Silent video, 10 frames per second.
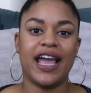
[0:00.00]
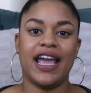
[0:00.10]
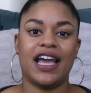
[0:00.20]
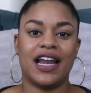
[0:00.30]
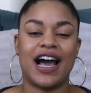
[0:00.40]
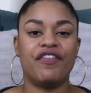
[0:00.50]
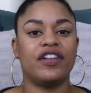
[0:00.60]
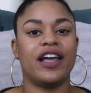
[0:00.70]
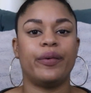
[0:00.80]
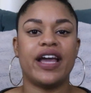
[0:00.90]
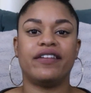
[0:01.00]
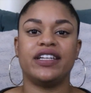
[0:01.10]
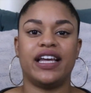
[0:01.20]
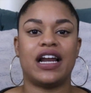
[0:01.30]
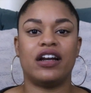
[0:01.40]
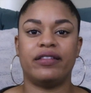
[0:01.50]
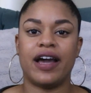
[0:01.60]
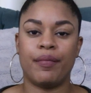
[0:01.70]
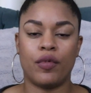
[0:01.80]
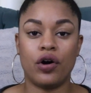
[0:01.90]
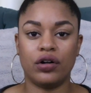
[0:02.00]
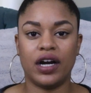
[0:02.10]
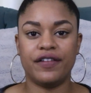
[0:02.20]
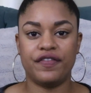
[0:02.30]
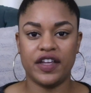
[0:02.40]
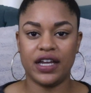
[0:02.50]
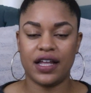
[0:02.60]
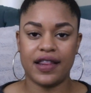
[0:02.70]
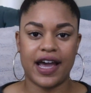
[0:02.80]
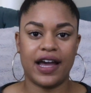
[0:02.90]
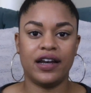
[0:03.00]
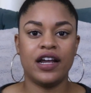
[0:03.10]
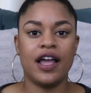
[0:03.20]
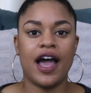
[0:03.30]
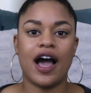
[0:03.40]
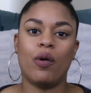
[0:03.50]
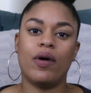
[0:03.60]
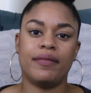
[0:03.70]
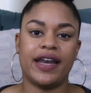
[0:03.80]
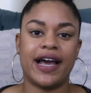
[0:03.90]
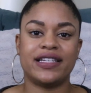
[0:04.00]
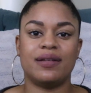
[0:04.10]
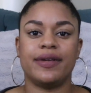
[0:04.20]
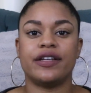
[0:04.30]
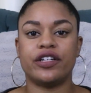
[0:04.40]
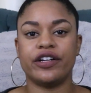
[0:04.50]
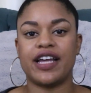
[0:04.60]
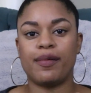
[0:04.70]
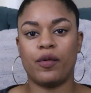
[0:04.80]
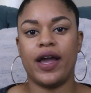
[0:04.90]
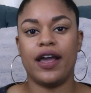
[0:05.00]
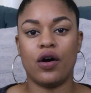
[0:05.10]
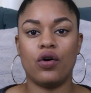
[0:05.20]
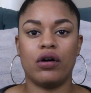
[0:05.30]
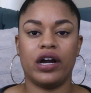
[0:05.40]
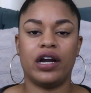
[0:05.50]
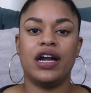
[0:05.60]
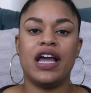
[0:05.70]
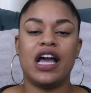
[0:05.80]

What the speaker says: And I feel like we have to get out of that mold of thinking that a woman has to be a certain type of way, or